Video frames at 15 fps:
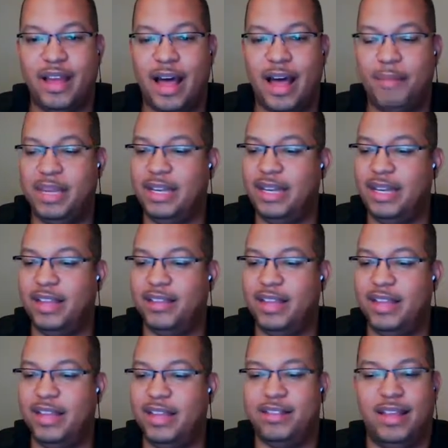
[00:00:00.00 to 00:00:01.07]
I mean,
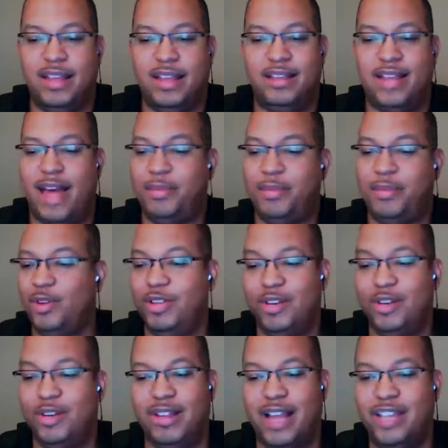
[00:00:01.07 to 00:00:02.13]
it's
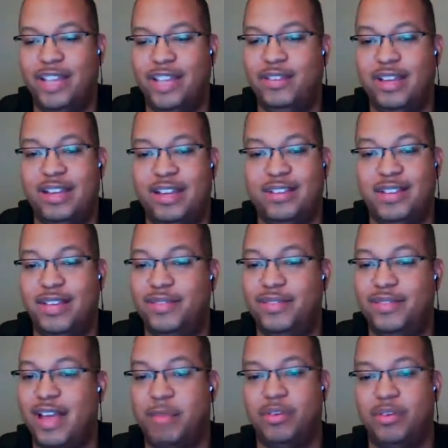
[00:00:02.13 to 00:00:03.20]
absolutely, like you said, Steve,
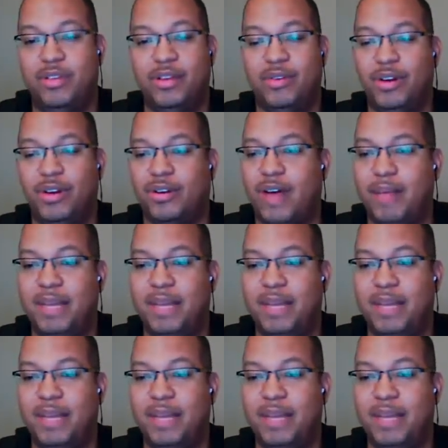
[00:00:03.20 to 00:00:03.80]
it's absolutely critical.